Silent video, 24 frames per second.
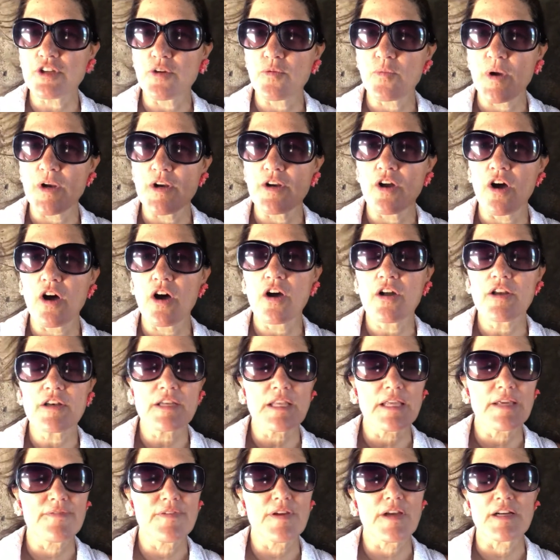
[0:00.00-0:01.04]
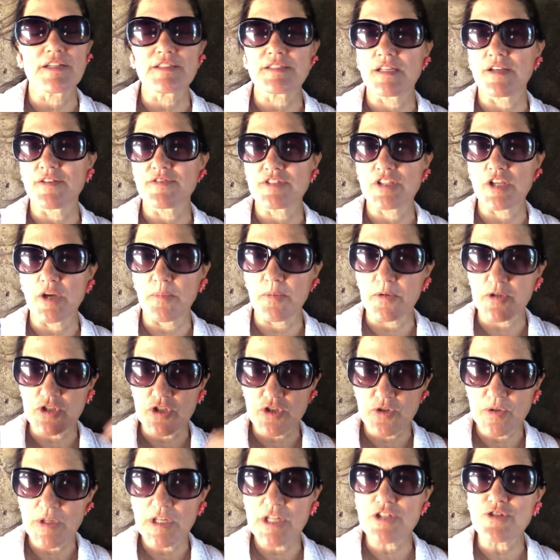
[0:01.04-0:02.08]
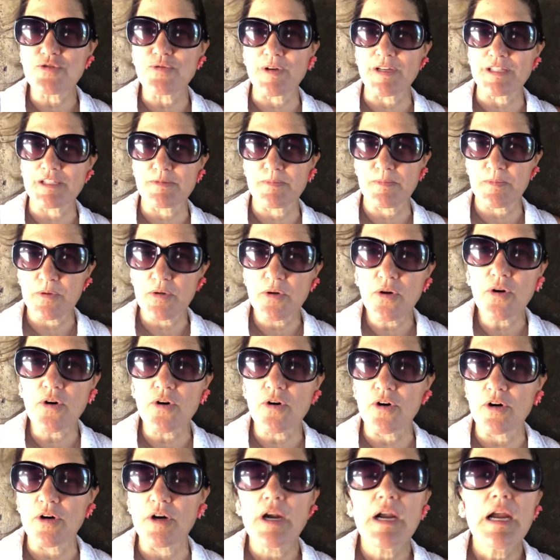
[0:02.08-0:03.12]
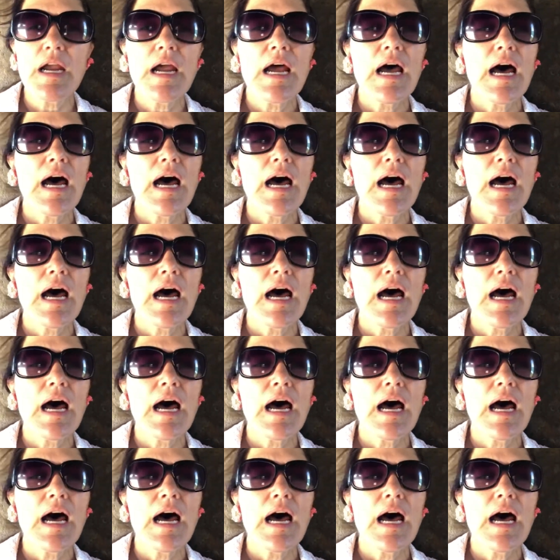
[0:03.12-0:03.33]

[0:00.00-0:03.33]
and we're not giving ourselves the opportunity to explore